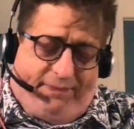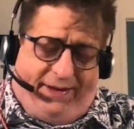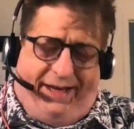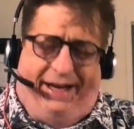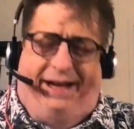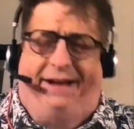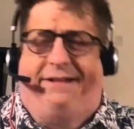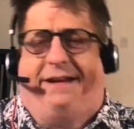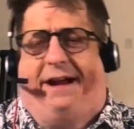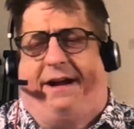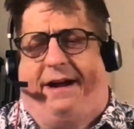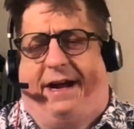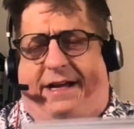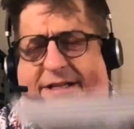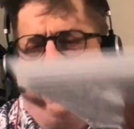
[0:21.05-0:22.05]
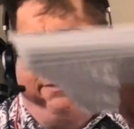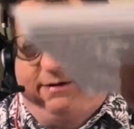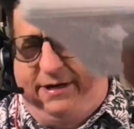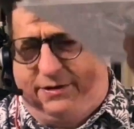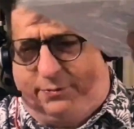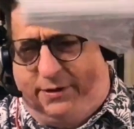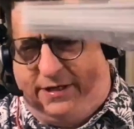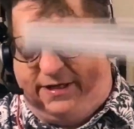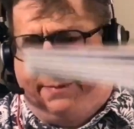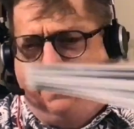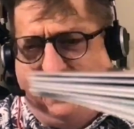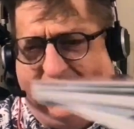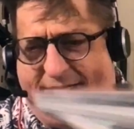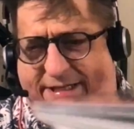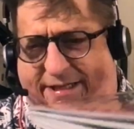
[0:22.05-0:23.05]
And yeah, as always, worst to
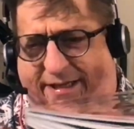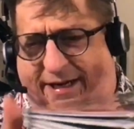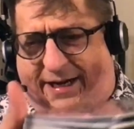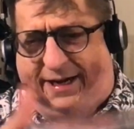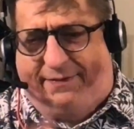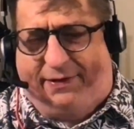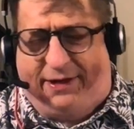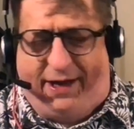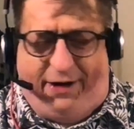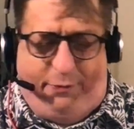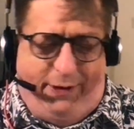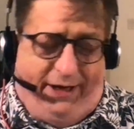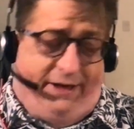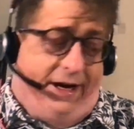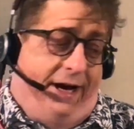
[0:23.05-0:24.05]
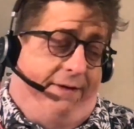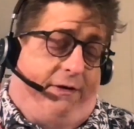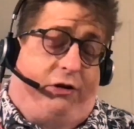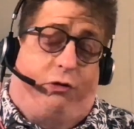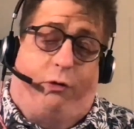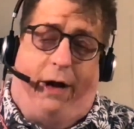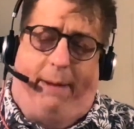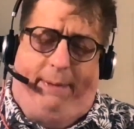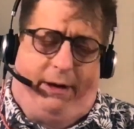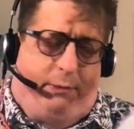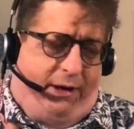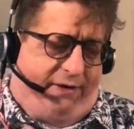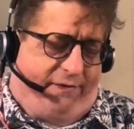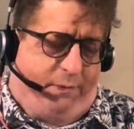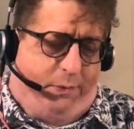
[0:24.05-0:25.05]
best, kind of a light week, kind of a crappy
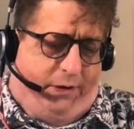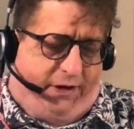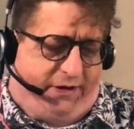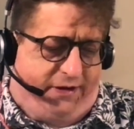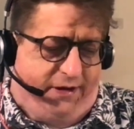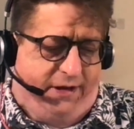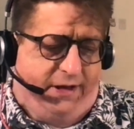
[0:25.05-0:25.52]
week for books.